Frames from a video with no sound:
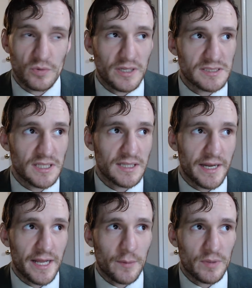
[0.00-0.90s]
what extent that
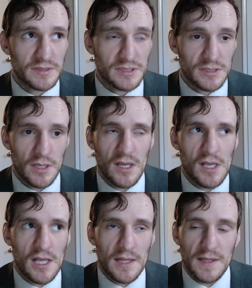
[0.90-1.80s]
happens,
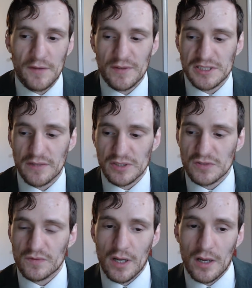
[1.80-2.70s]
if it suffers
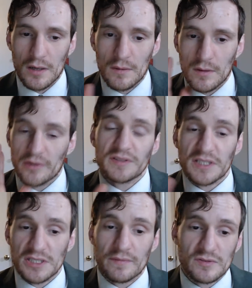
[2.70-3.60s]
from, I don't want to say
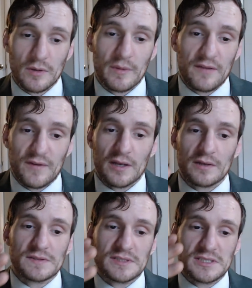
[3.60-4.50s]
suffers from, if it
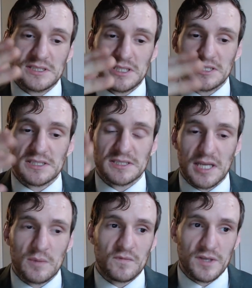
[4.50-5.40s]
sees the
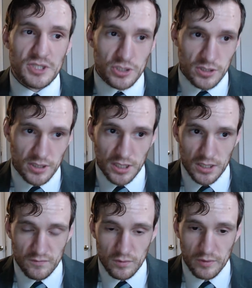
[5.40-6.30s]
same feature
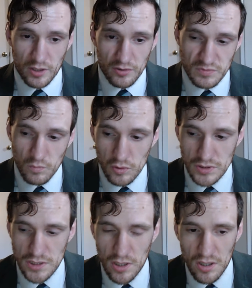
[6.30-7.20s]
of what we know as
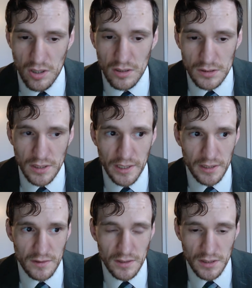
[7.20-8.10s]
Moore's law,
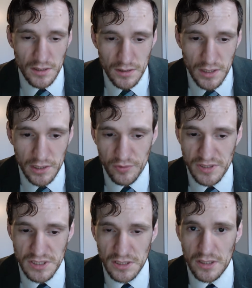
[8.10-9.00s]
like the
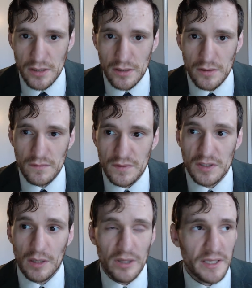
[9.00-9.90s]
increasing of the
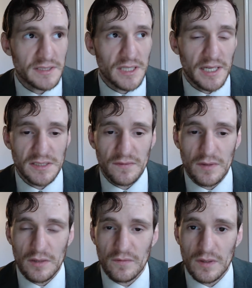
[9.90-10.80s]
doubling in size of
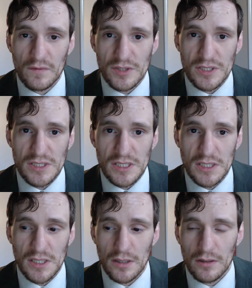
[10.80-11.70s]
the
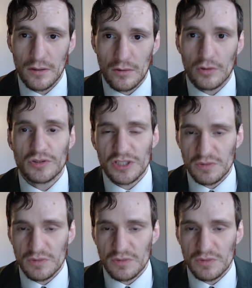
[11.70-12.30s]
efficiency, or